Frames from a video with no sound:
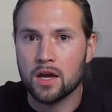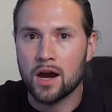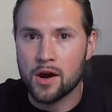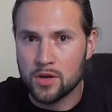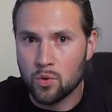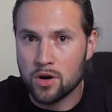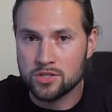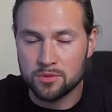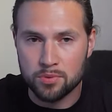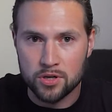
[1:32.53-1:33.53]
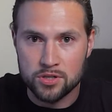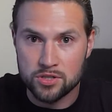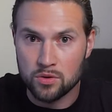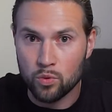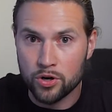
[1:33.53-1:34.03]
how you are as a
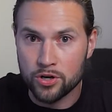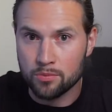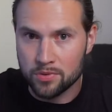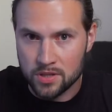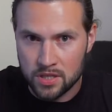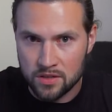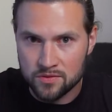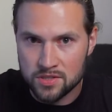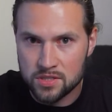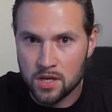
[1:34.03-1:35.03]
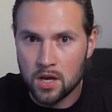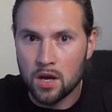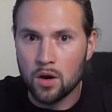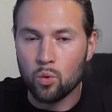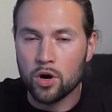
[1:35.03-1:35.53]
person. What are your beliefs?
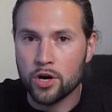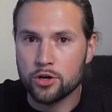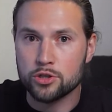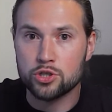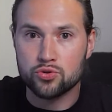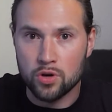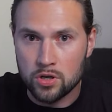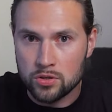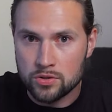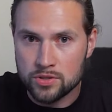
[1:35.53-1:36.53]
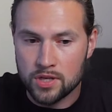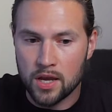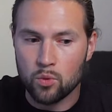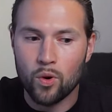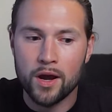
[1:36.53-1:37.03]
Where are your struggles?
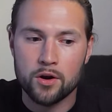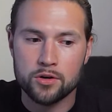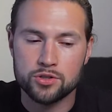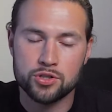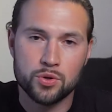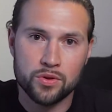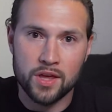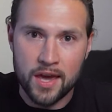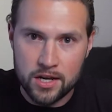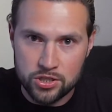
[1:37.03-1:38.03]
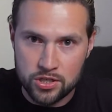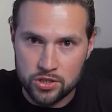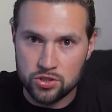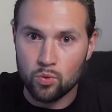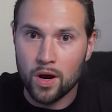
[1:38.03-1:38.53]
And why aren't you doing the action
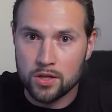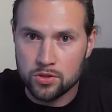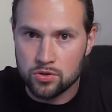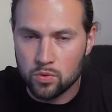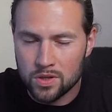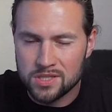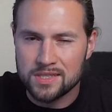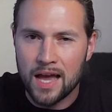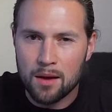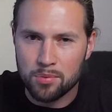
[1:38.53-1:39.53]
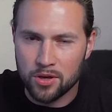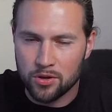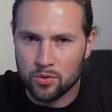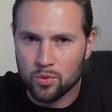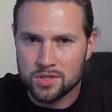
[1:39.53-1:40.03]
that you want to do? What's stopping
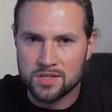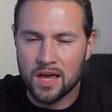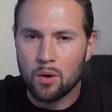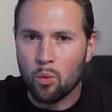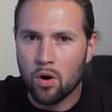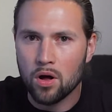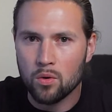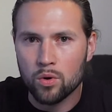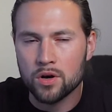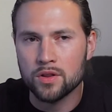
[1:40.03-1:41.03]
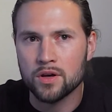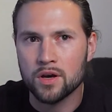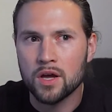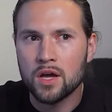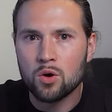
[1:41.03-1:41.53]
you? What's that wall? What are the
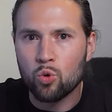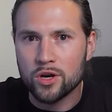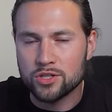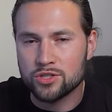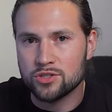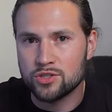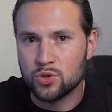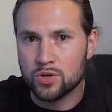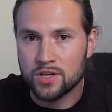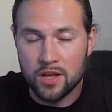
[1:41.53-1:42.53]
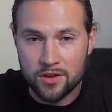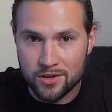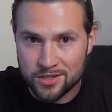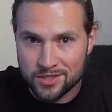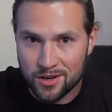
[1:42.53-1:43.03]
questions you are telling
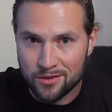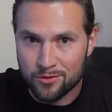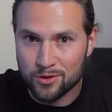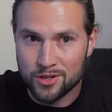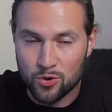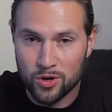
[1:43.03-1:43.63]
yourself, or the